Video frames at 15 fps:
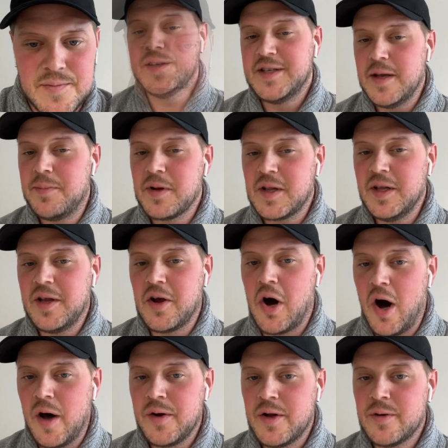Typically,
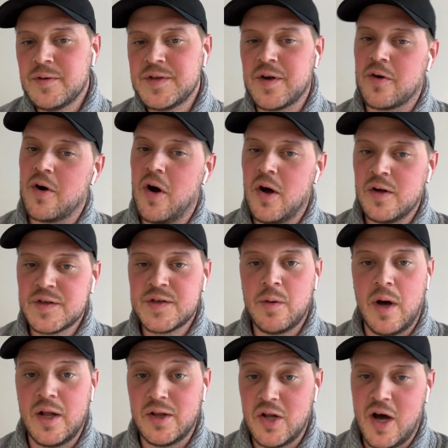condos are also
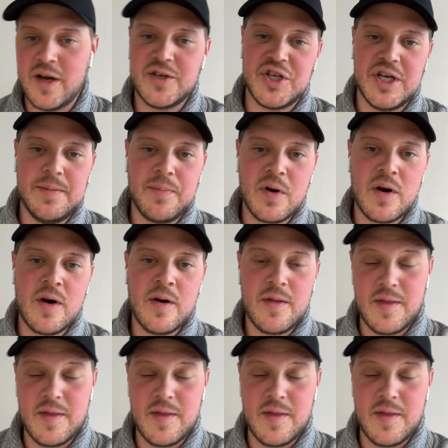a lot cheaper